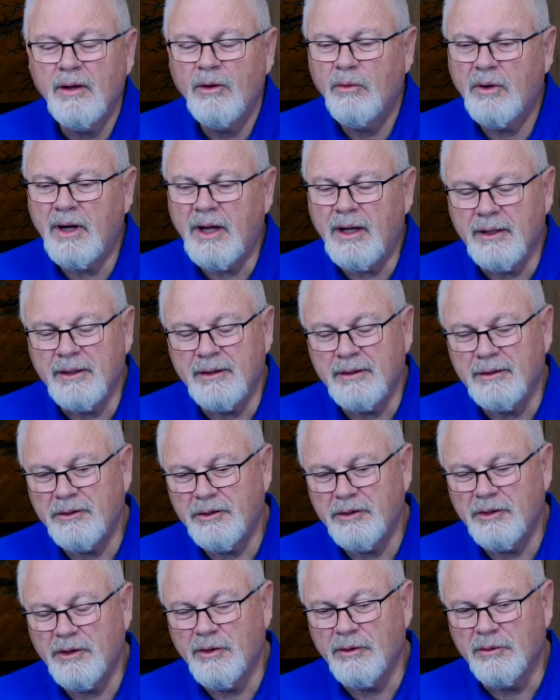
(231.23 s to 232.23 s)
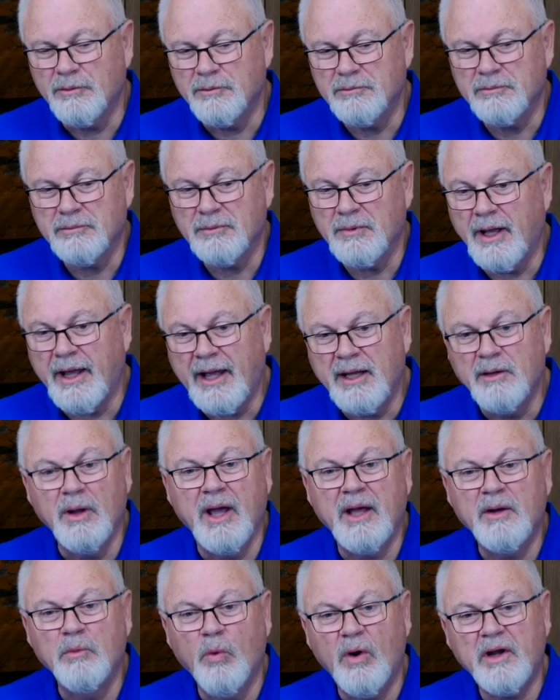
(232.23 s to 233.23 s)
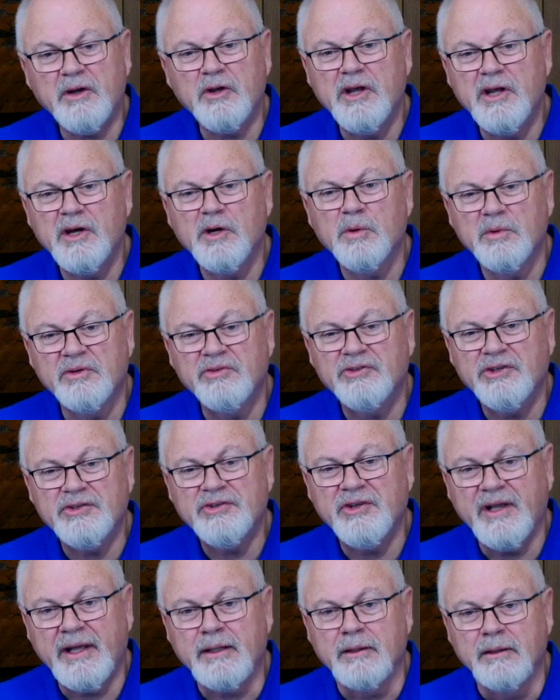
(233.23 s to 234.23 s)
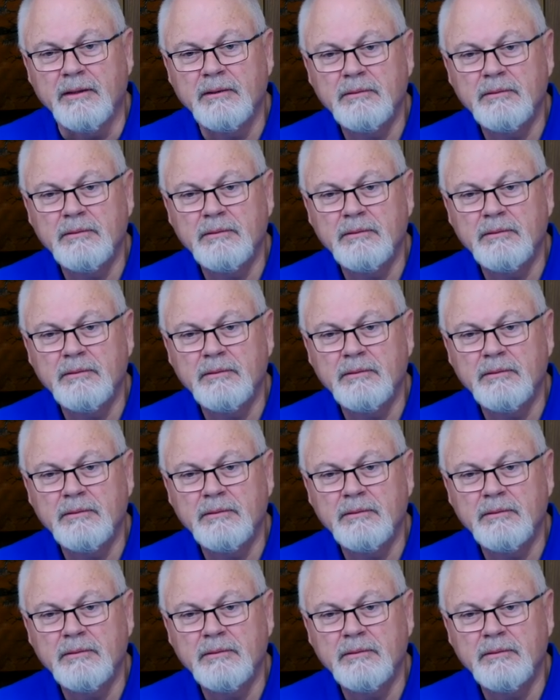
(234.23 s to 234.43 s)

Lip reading: Well, and what year was this in?